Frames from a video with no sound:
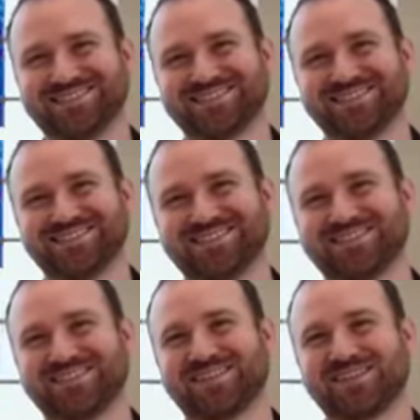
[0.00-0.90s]

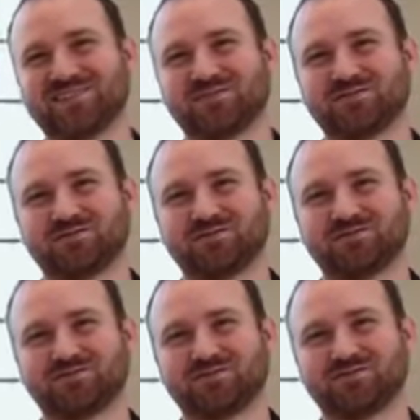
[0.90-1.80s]

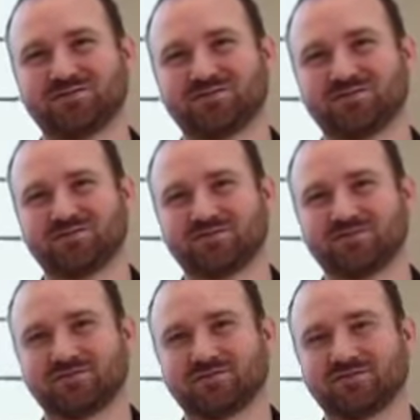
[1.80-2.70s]

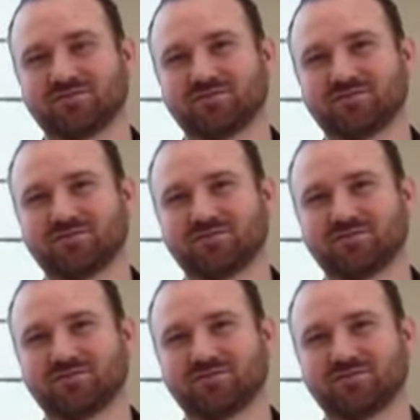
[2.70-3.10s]
No words are spoken by the person on screen.